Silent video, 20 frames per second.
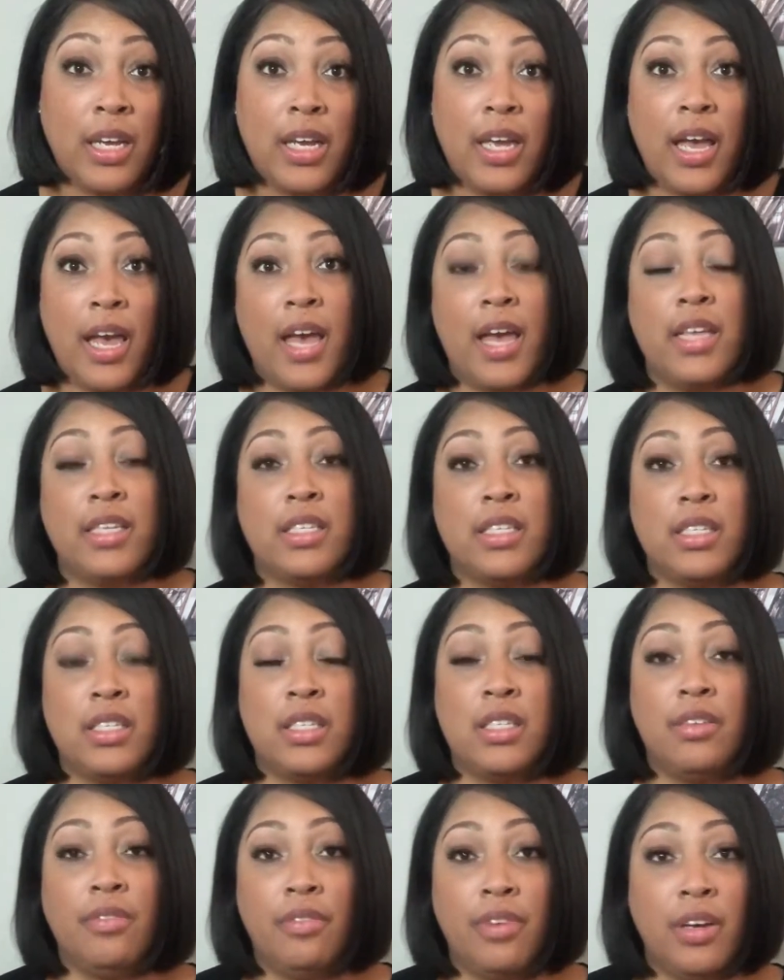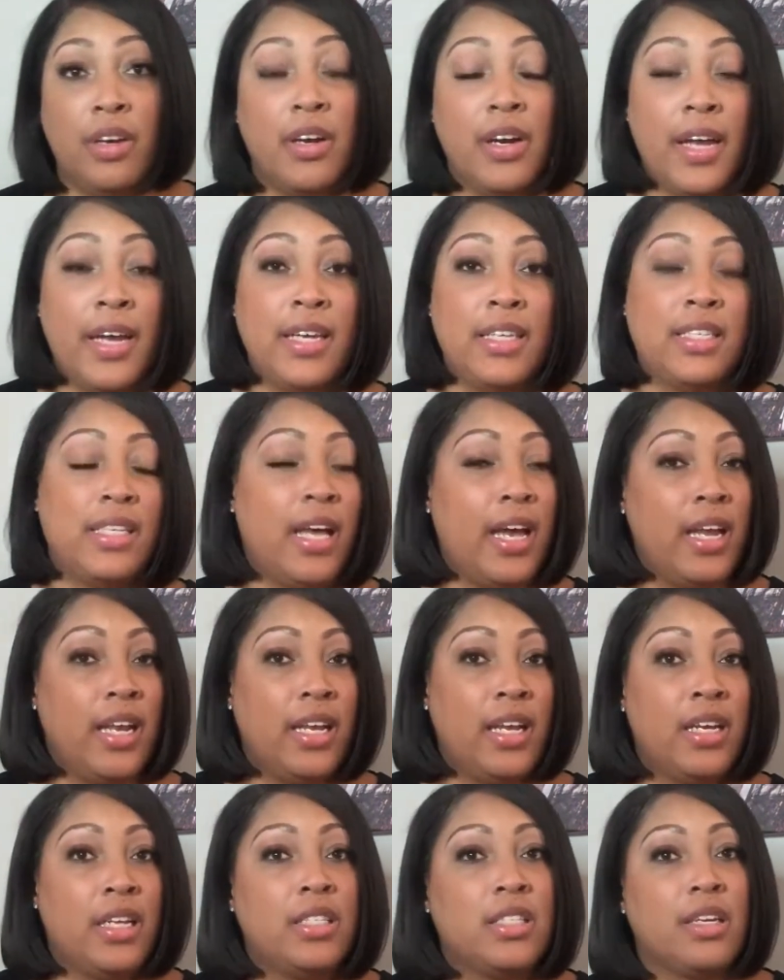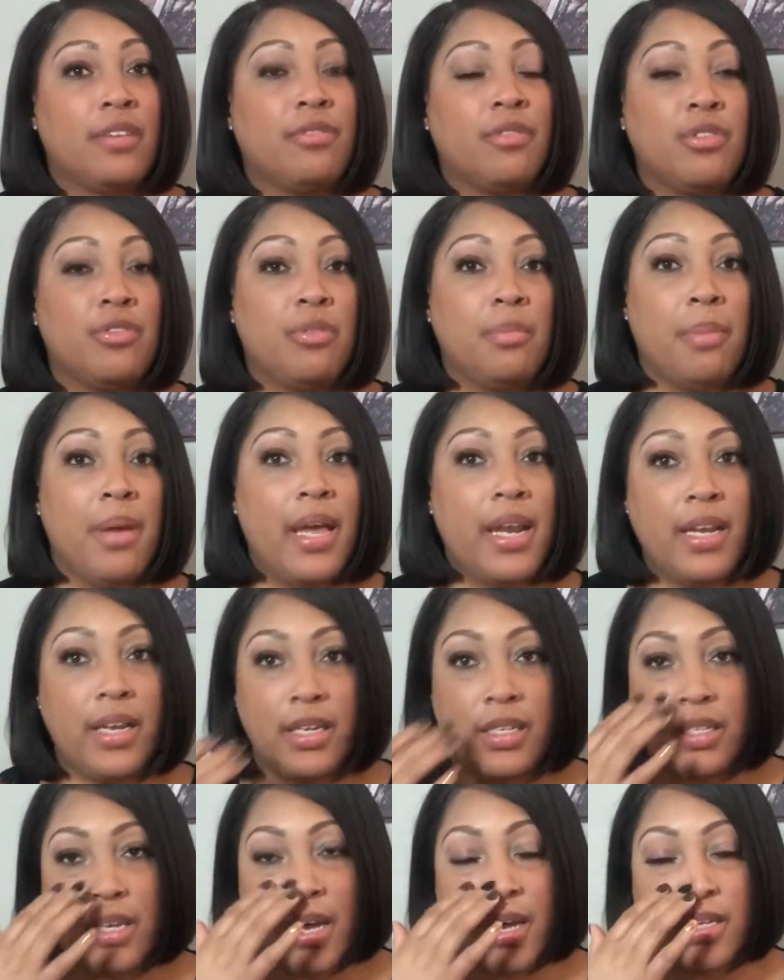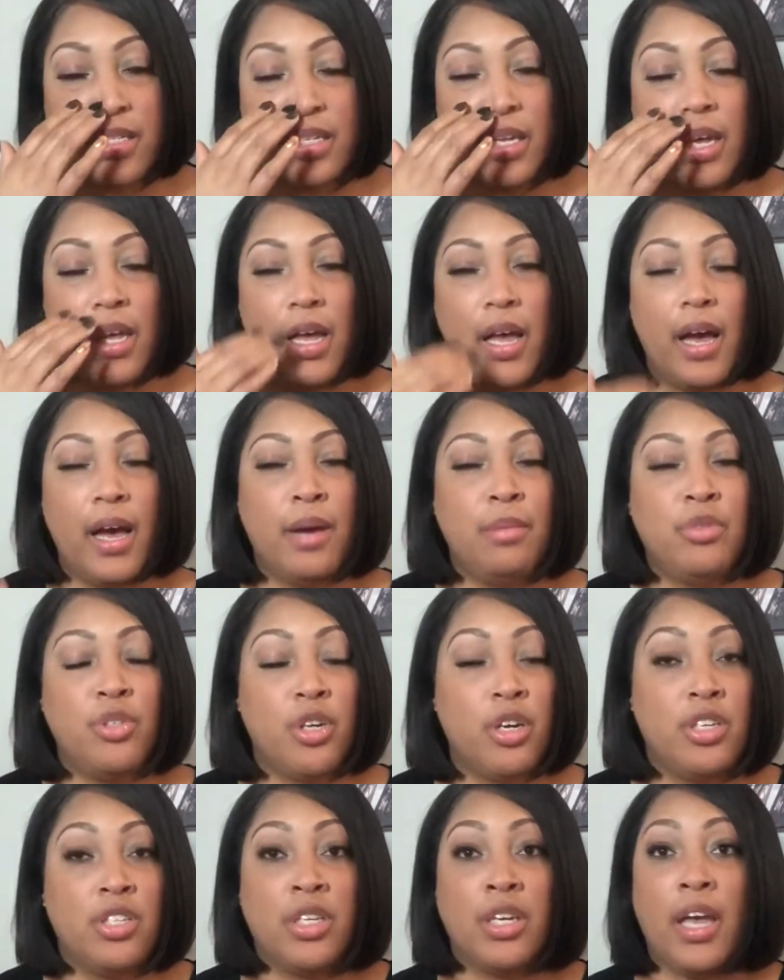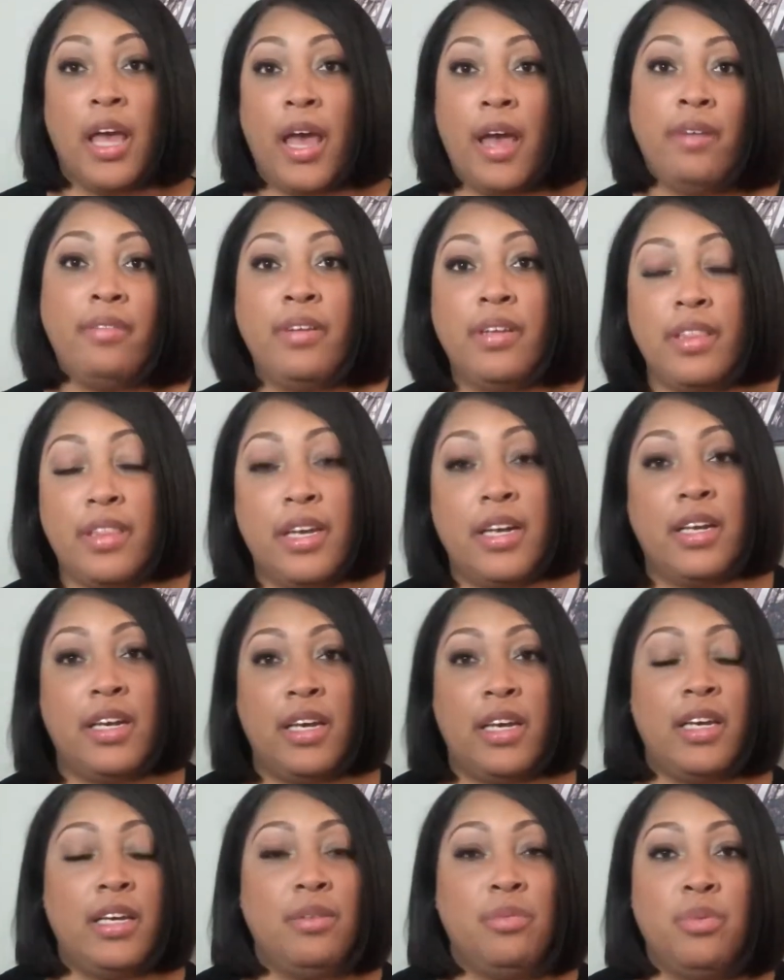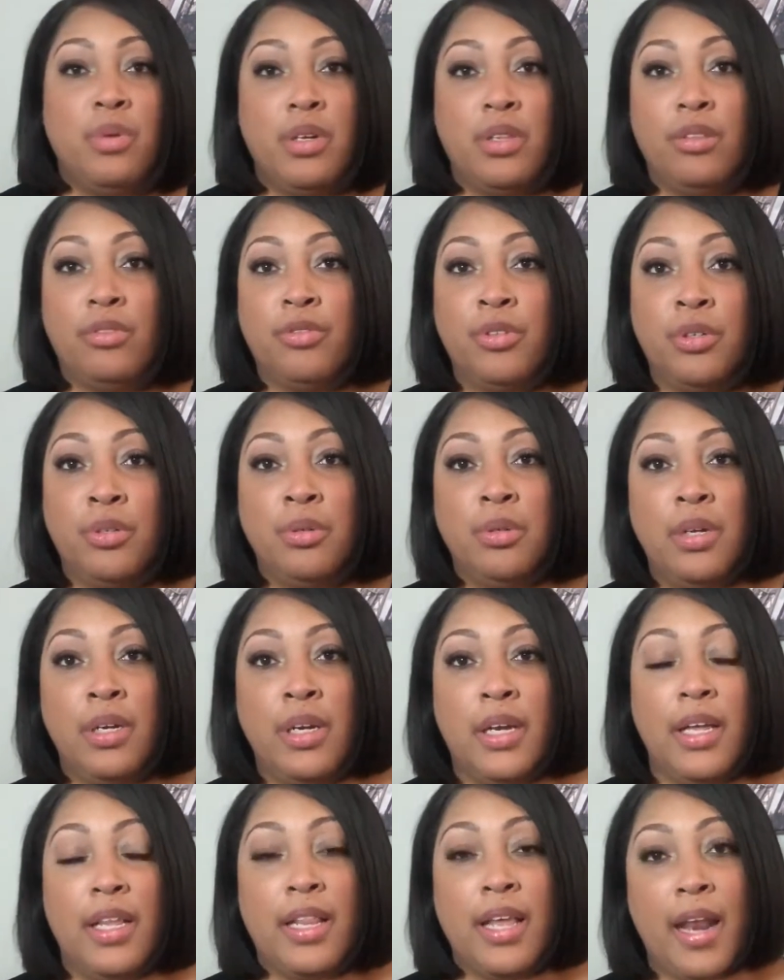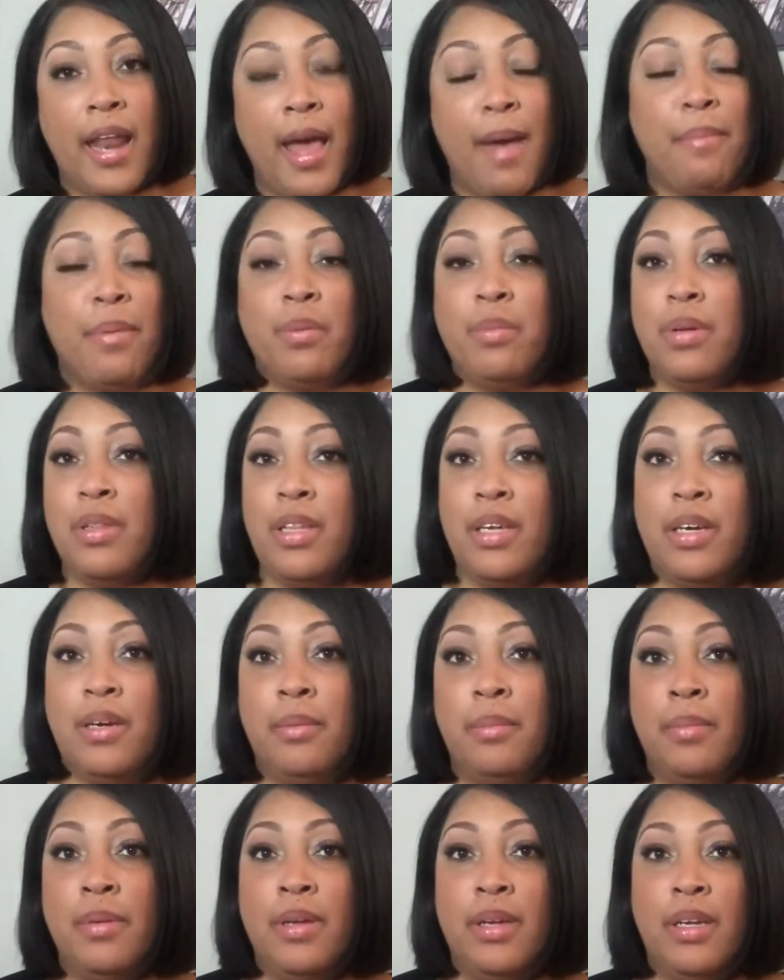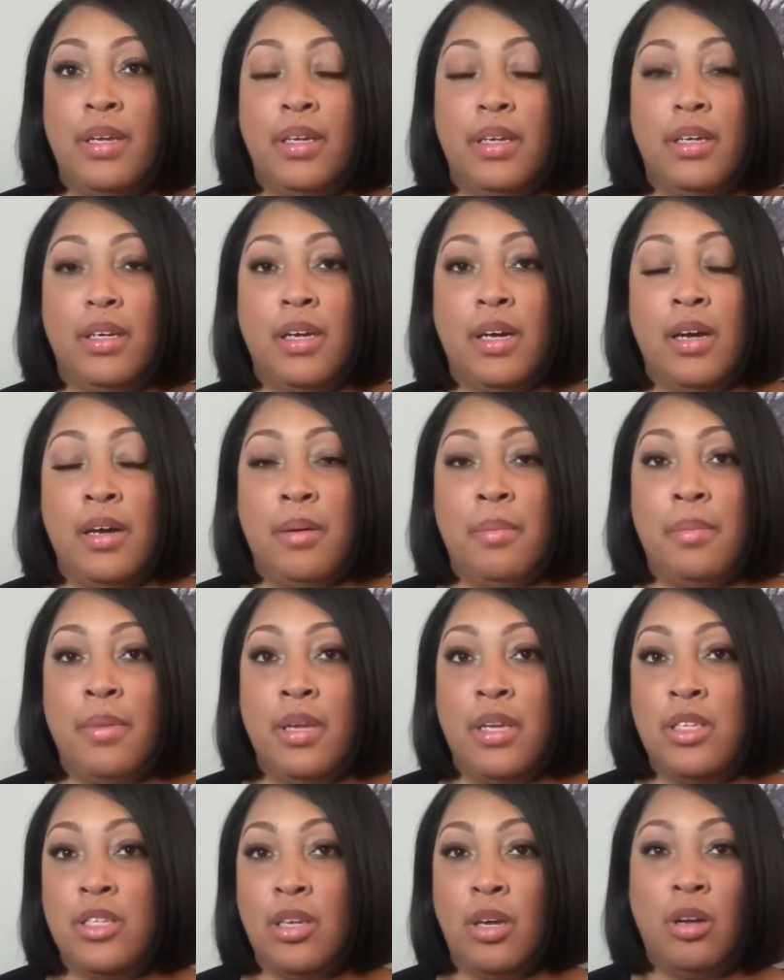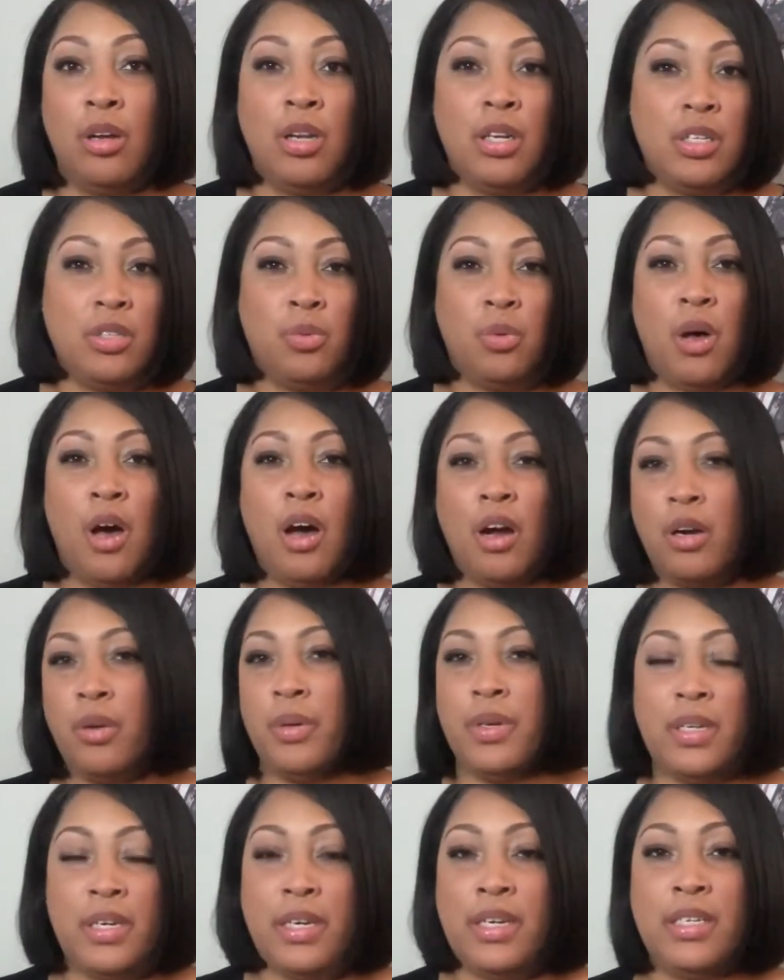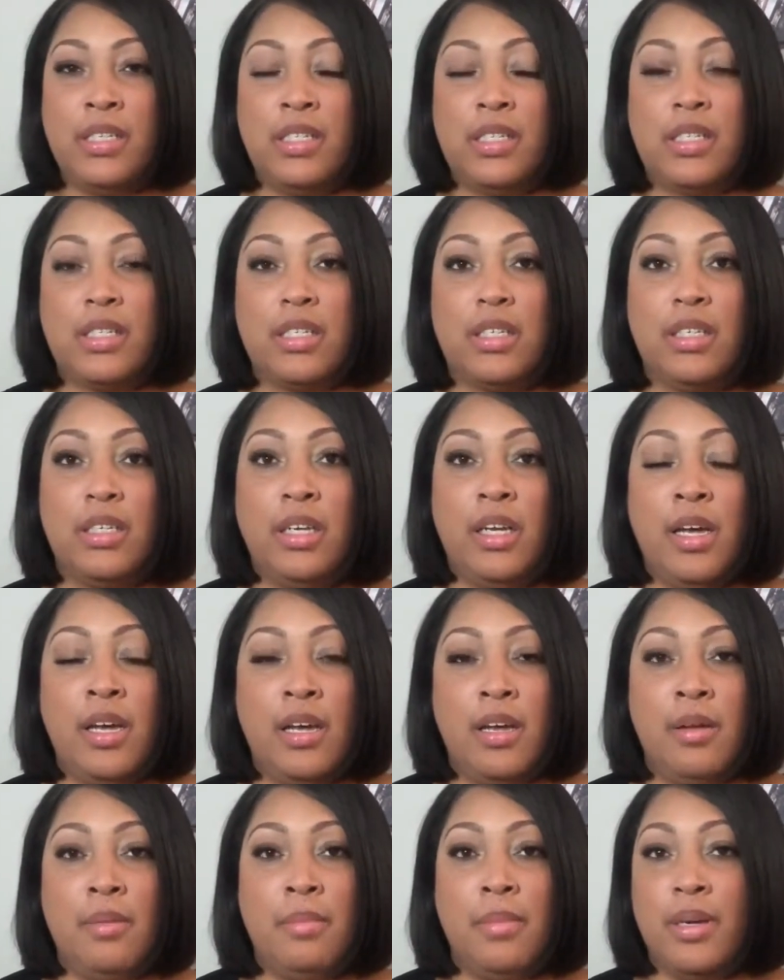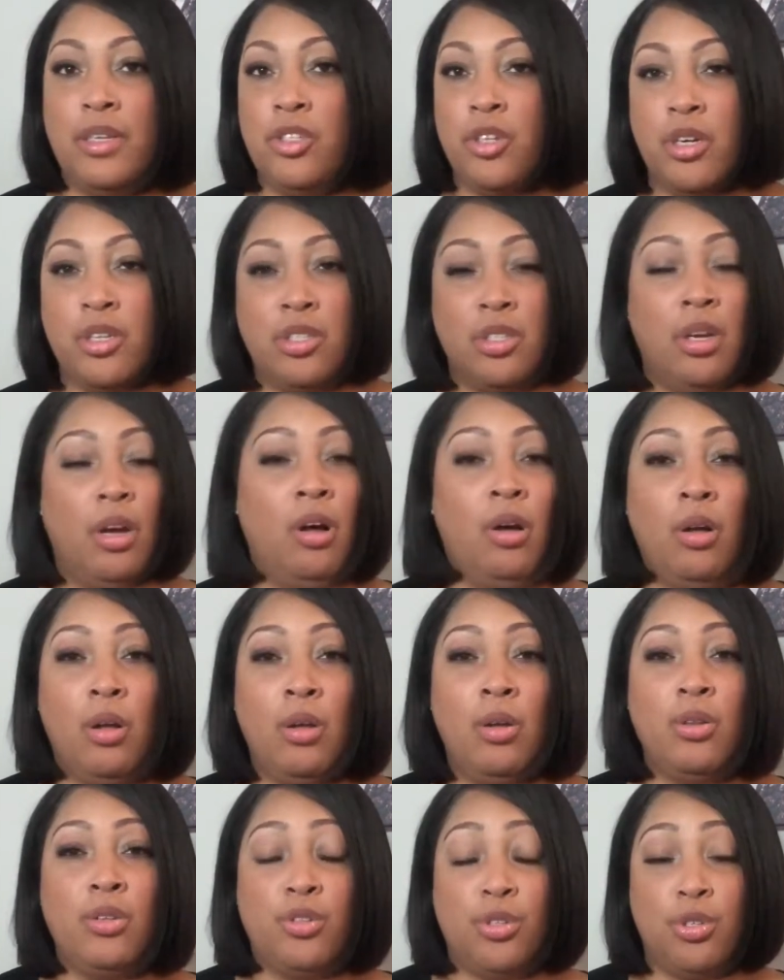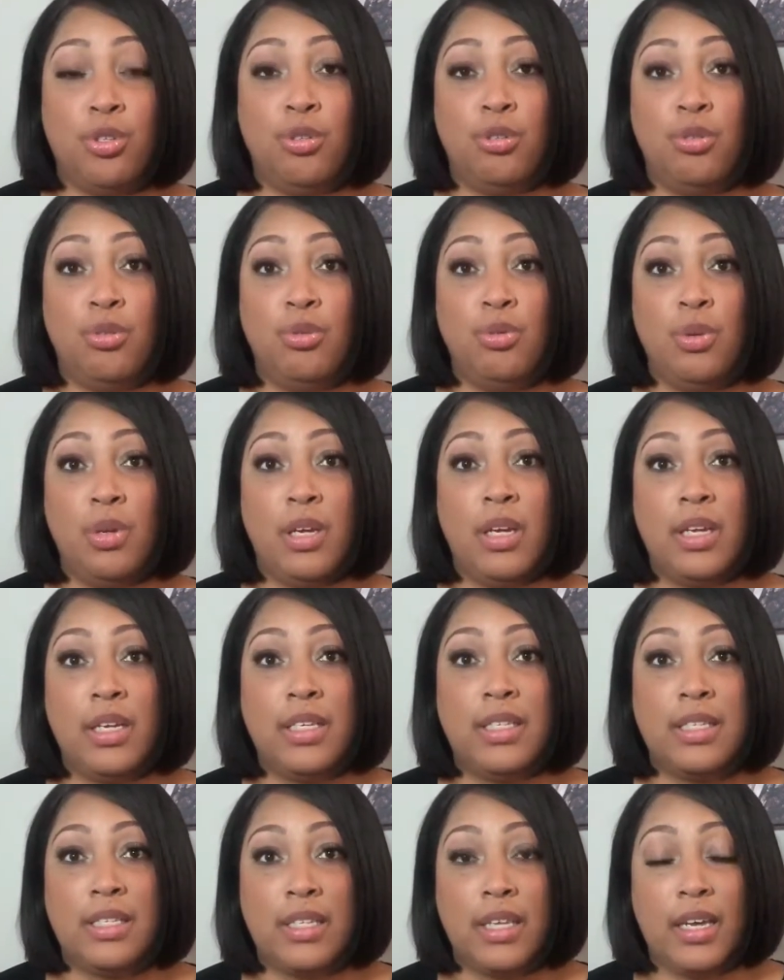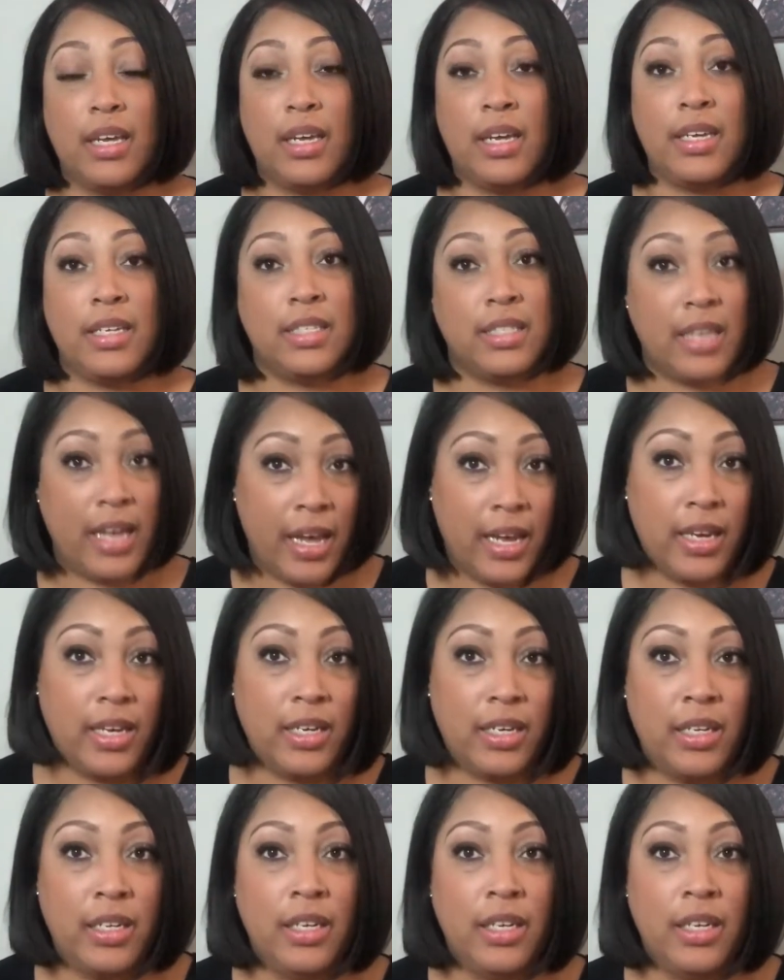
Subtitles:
has severe anxiety and he suffers from panic attacks. I'm charging everything that he went through that happened with him, his awkwardness, charge it all to his anxiety.